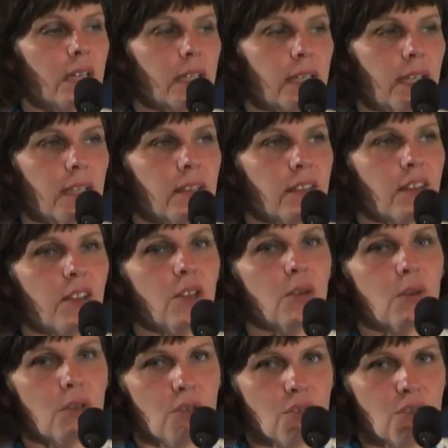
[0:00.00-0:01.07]
get the
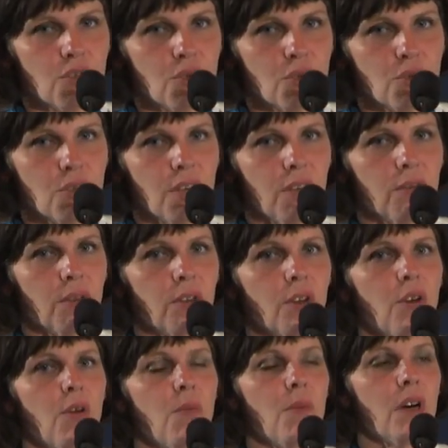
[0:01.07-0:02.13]
new constitution out of the
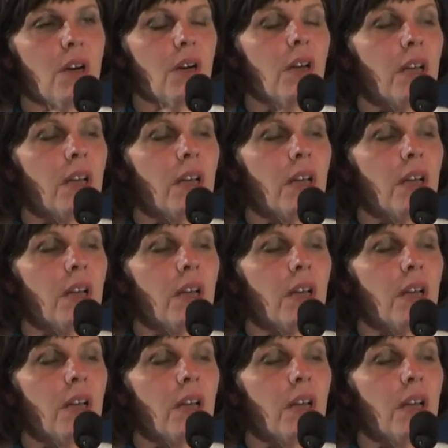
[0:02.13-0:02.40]
coma.